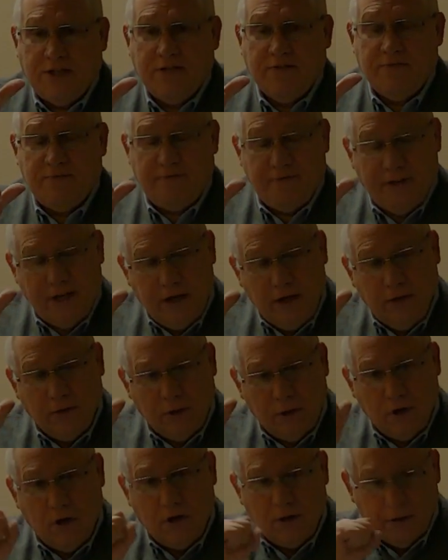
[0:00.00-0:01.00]
the video
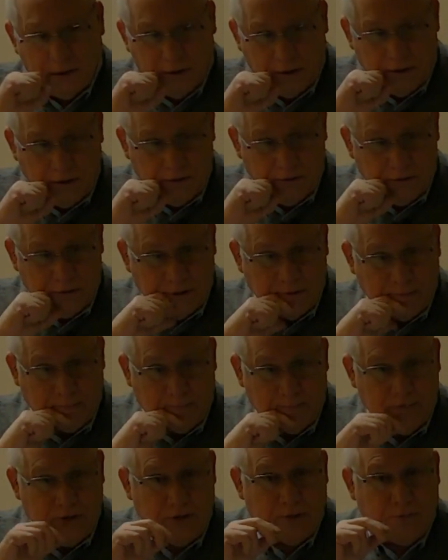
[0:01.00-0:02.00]
card alone
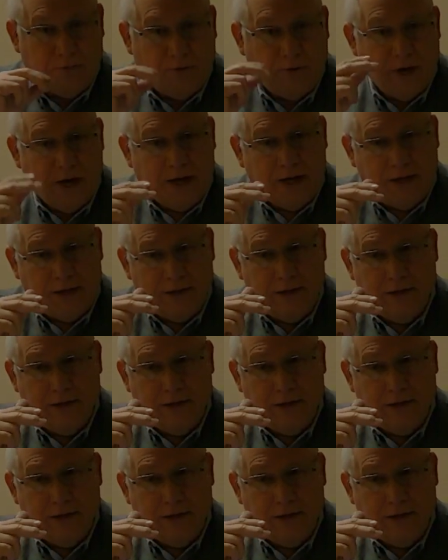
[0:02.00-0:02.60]
to run